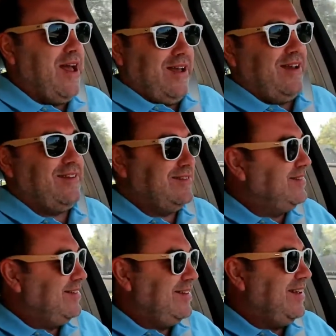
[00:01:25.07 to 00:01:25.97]
I,
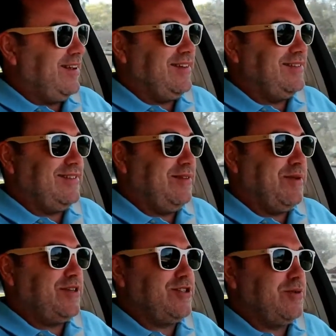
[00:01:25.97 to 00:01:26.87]
I'm
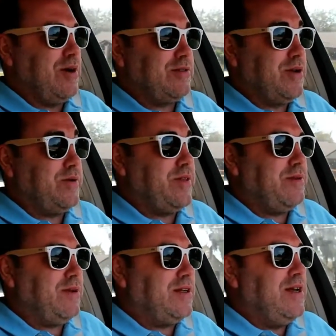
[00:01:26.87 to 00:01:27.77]
not sure where I was going with
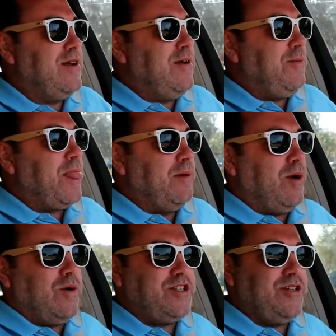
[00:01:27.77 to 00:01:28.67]
it, but
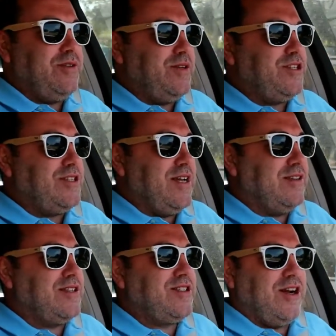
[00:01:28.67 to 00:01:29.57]
but what you what you see
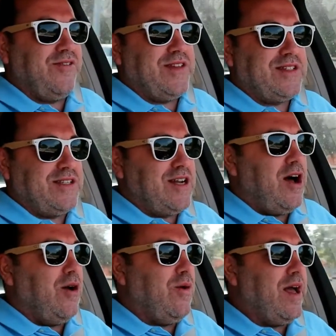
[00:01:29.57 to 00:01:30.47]
on the surface isn't
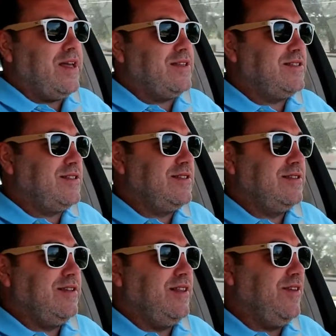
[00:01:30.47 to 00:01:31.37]
always
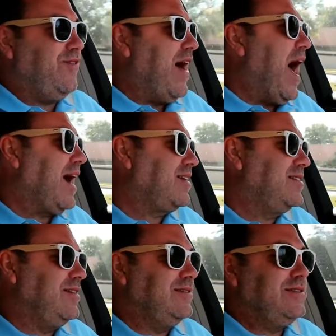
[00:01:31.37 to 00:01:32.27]
the
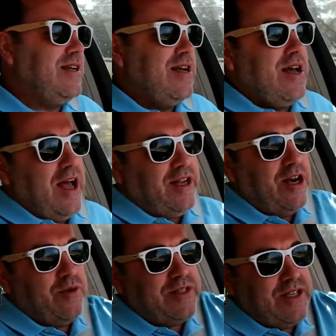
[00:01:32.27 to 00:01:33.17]
fact. And
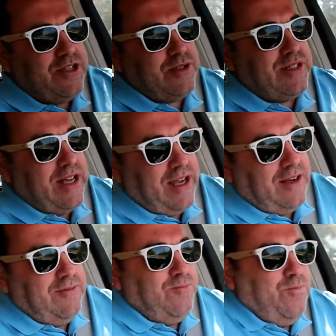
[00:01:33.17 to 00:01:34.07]
you know what's
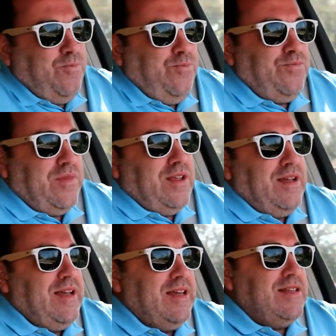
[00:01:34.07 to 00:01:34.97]
interesting
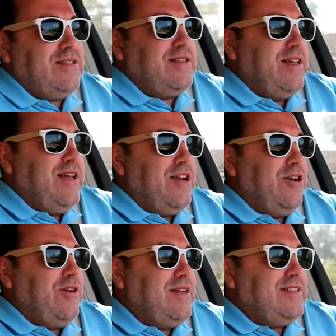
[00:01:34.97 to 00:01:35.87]
is it
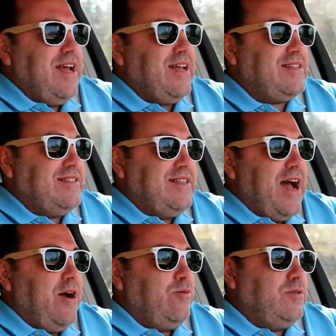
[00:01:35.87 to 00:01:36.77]
only takes
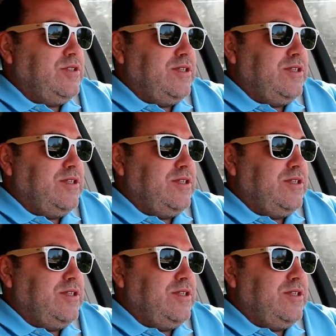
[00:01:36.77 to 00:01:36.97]
doubt